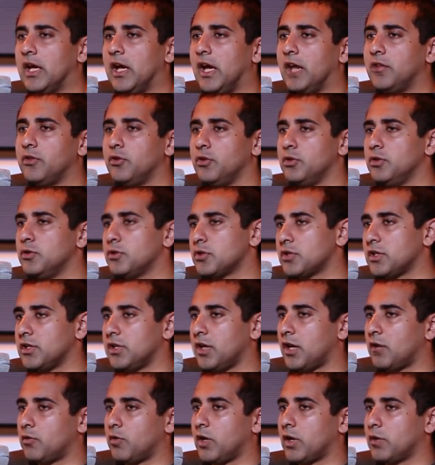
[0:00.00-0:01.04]
and they're usually
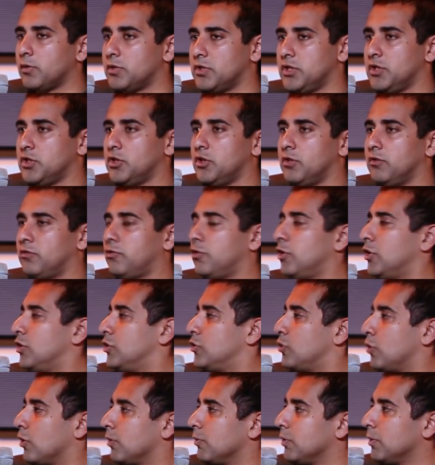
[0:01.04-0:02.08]
not requisitioned for a
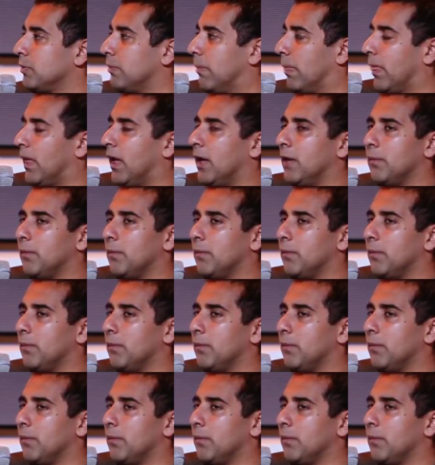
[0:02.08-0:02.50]
dorm room,